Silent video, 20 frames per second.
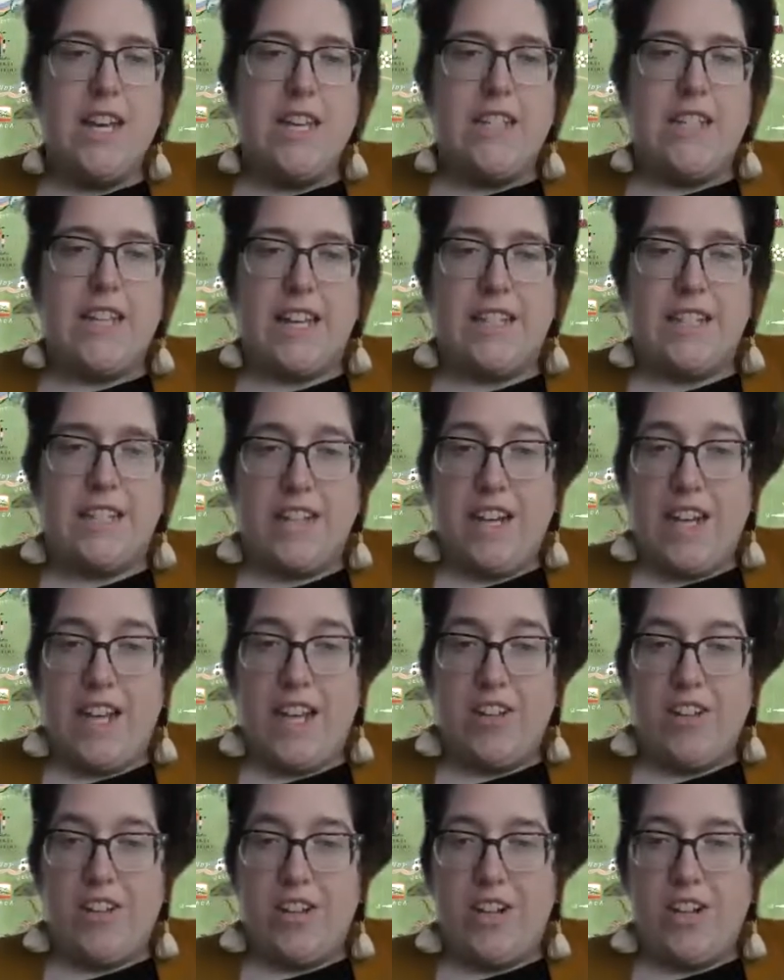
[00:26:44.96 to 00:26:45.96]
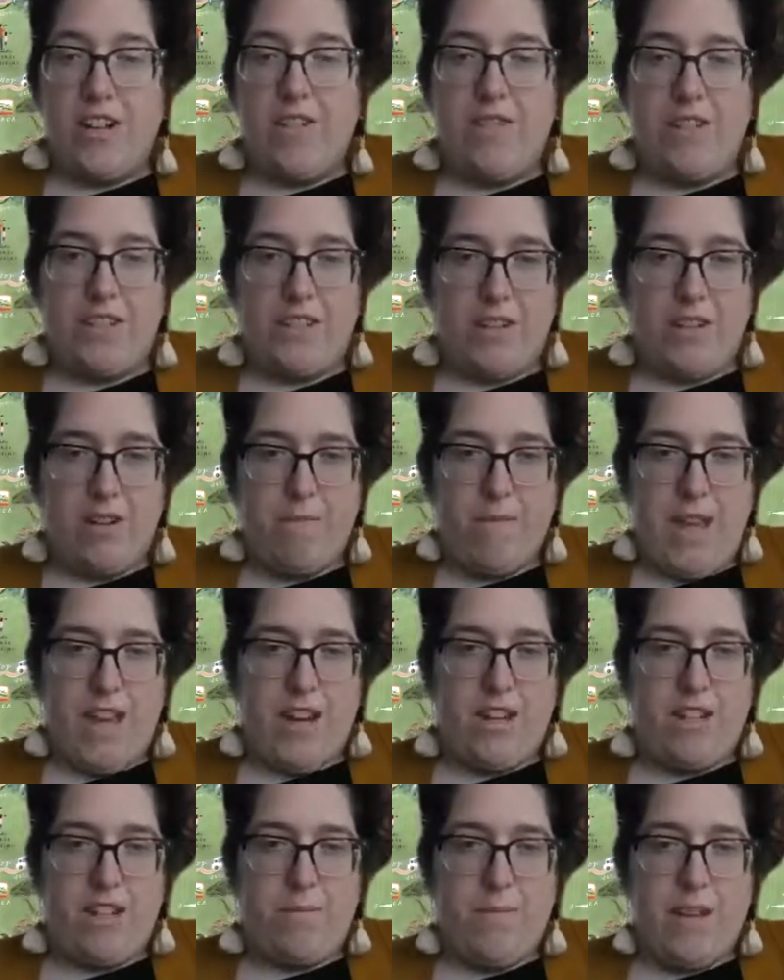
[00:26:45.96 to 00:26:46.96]
destination and visitor
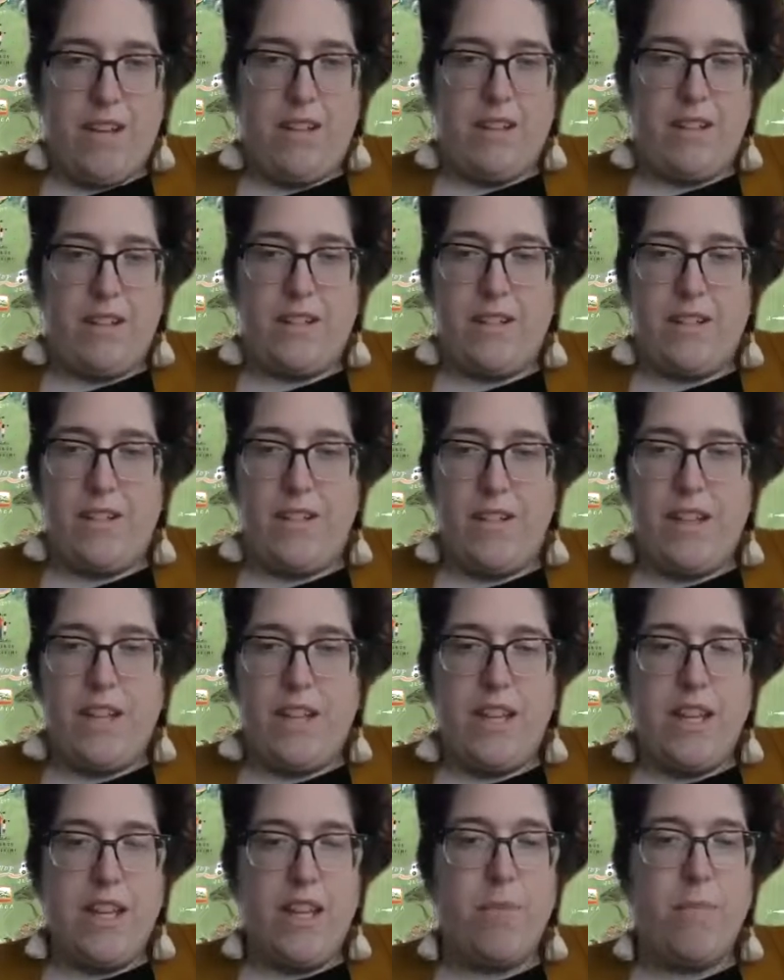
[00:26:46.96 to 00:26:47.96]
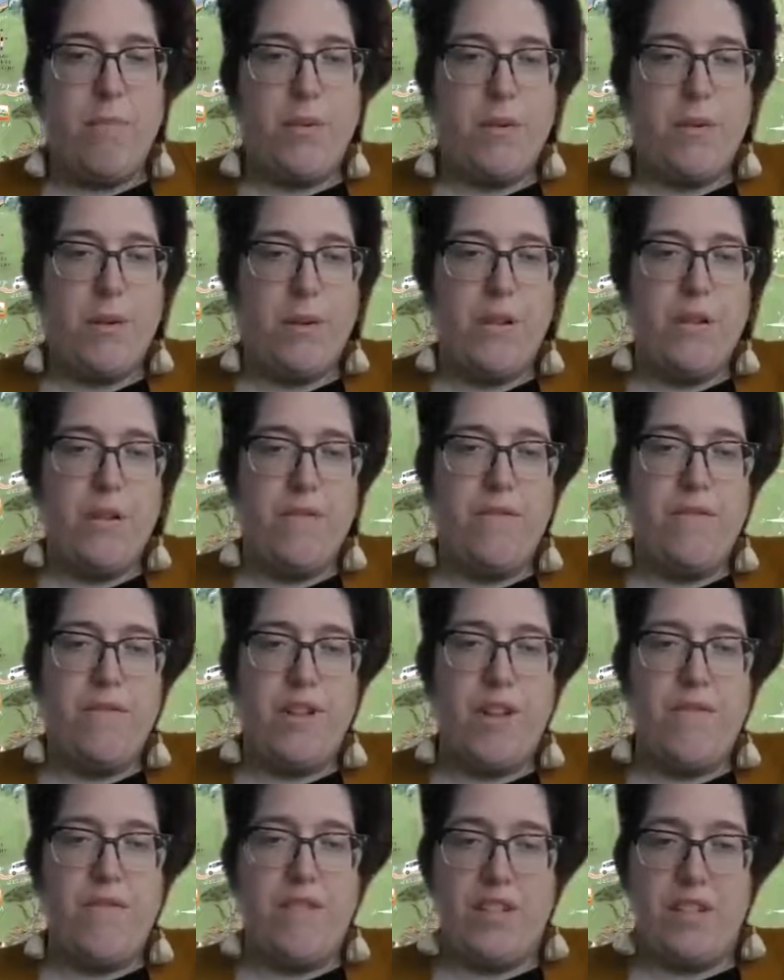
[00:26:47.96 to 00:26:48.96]
management, improve
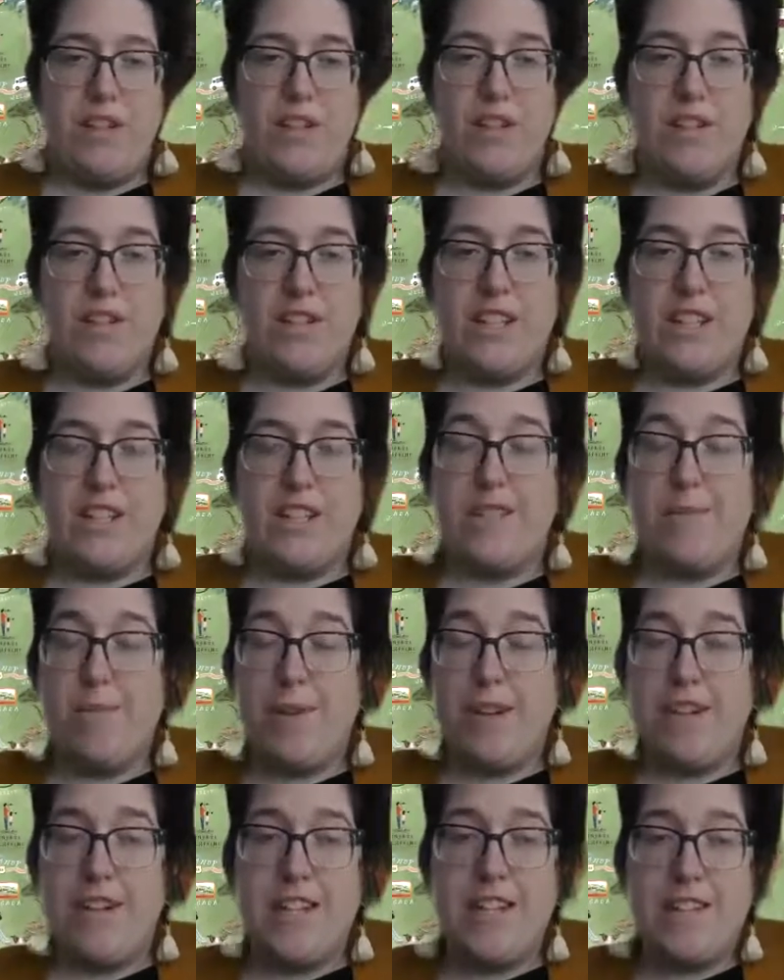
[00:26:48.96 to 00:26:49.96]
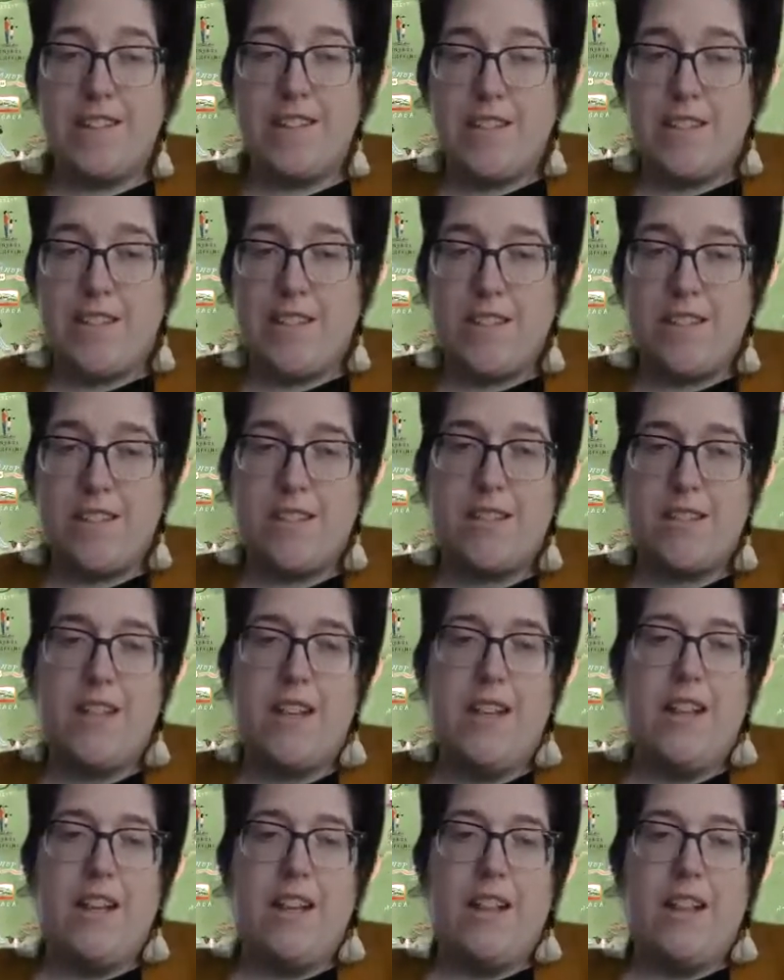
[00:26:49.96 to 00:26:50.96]
visitors' experiences,
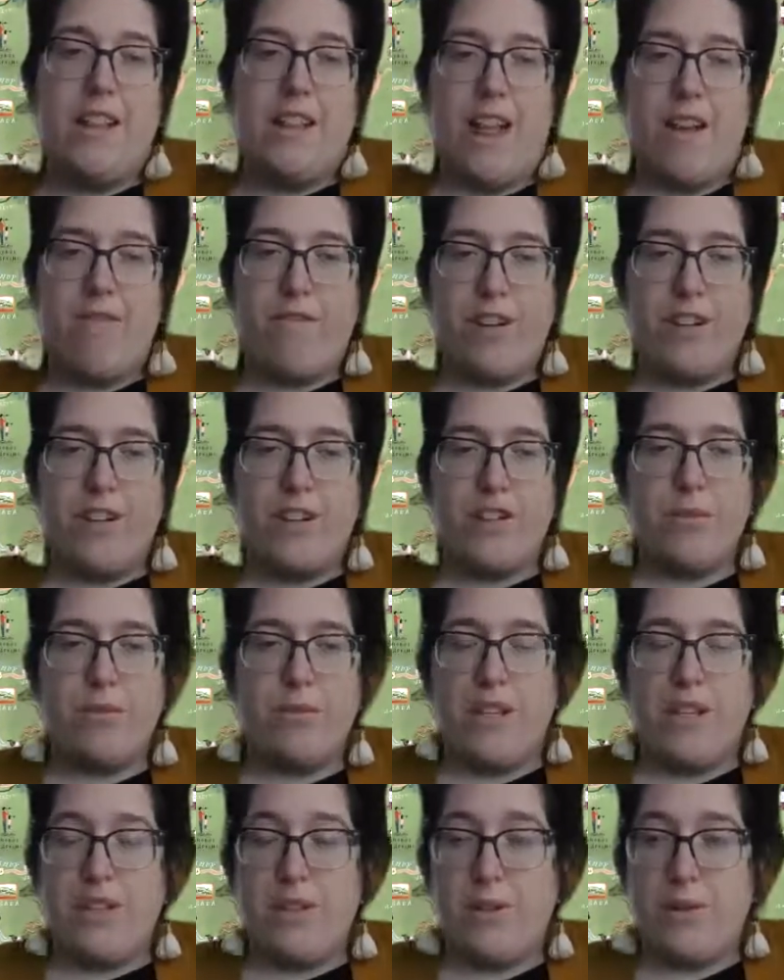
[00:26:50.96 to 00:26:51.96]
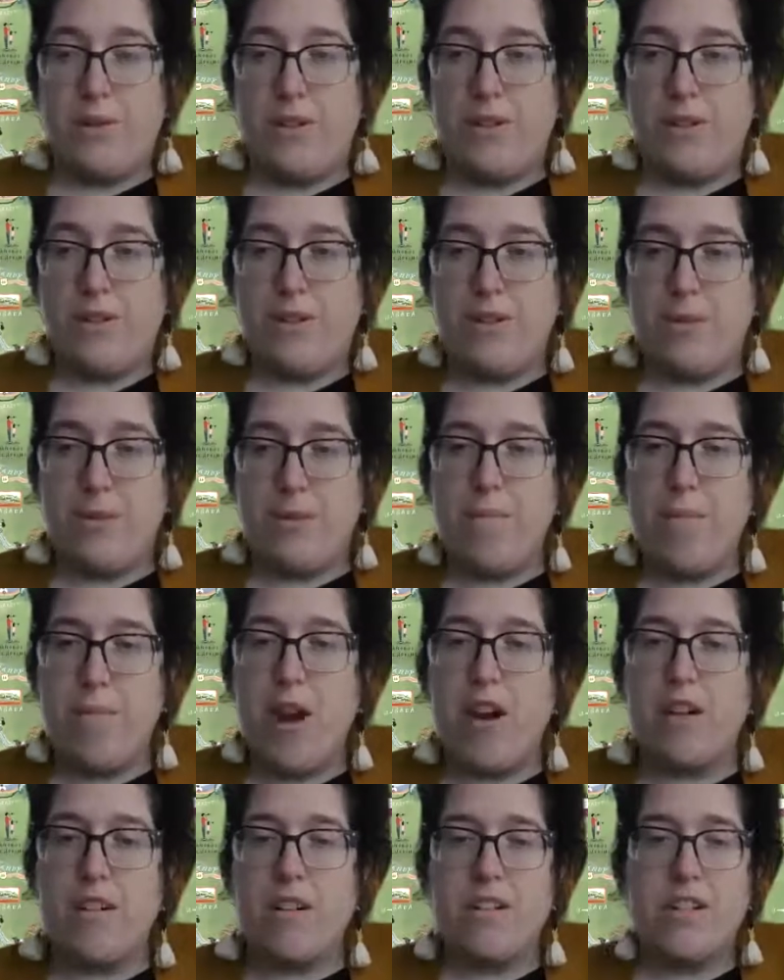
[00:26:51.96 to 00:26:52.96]
leverage resource through
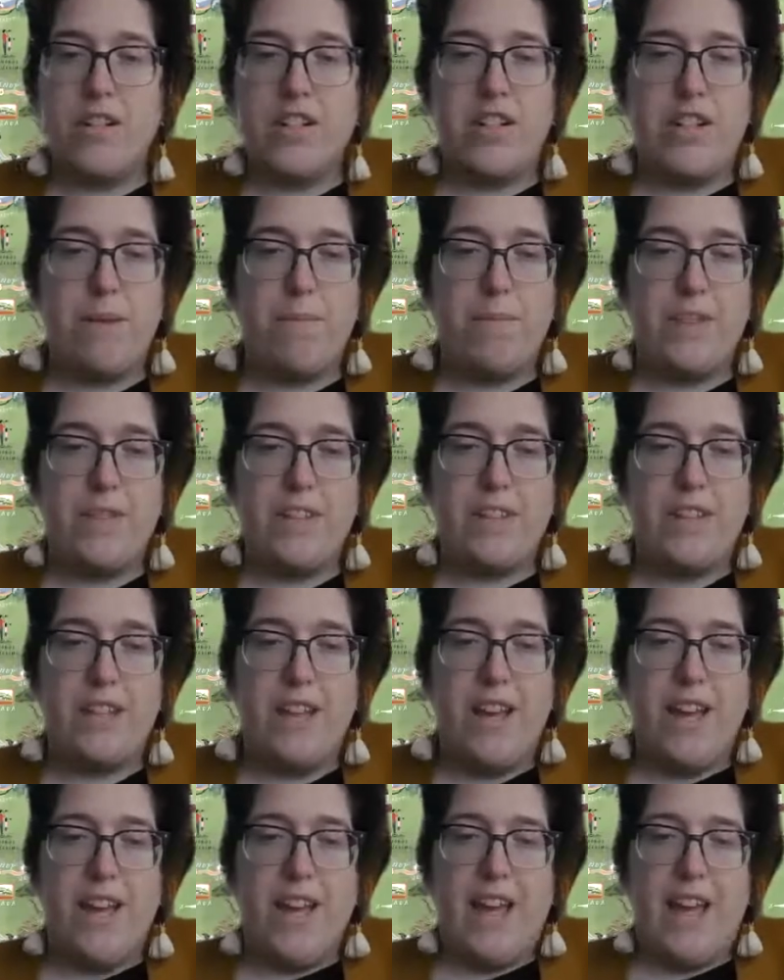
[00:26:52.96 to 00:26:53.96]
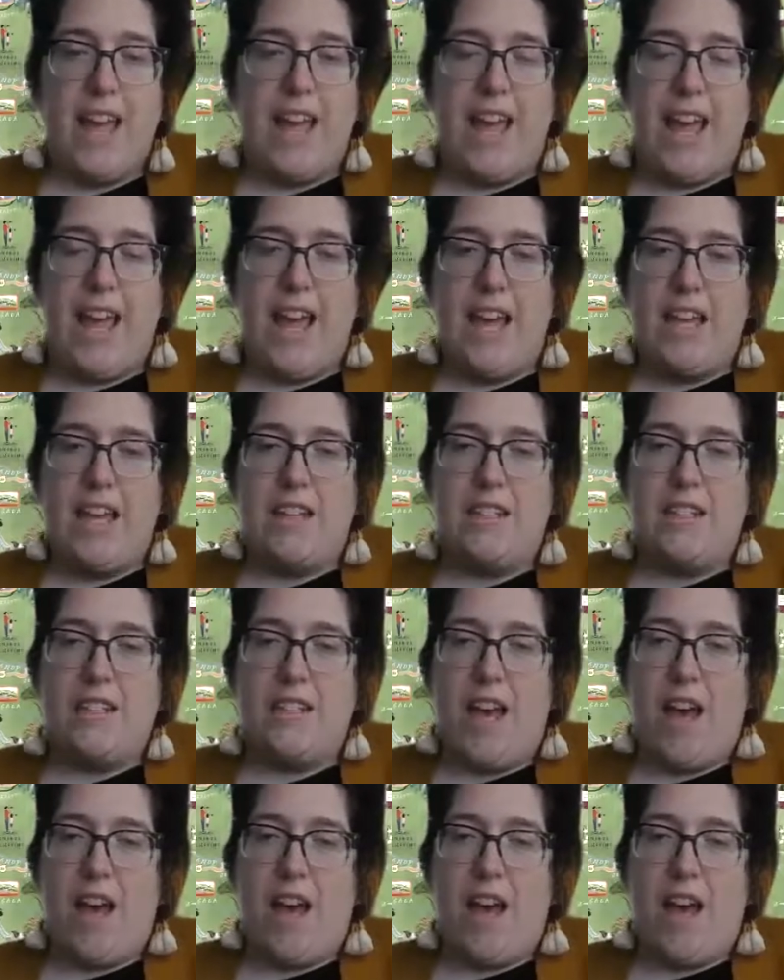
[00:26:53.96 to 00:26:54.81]
partnerships, and